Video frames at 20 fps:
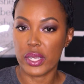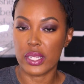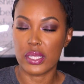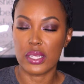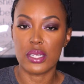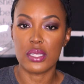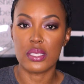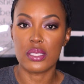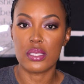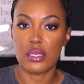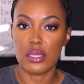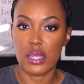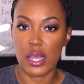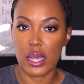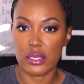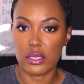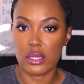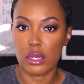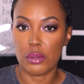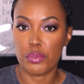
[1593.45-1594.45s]
It is
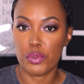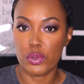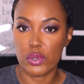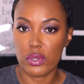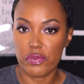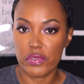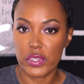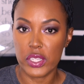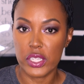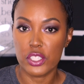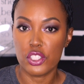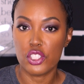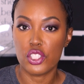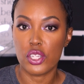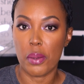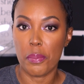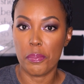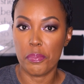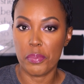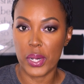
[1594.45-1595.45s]
not a
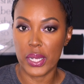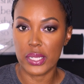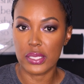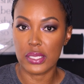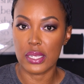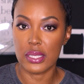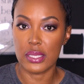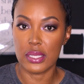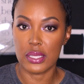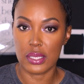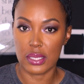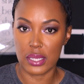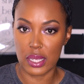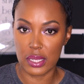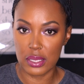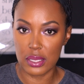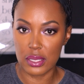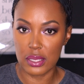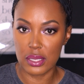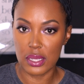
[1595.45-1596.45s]
privilege, but a
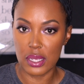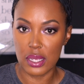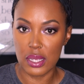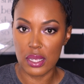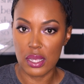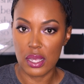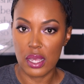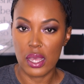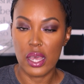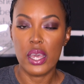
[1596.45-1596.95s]
necessity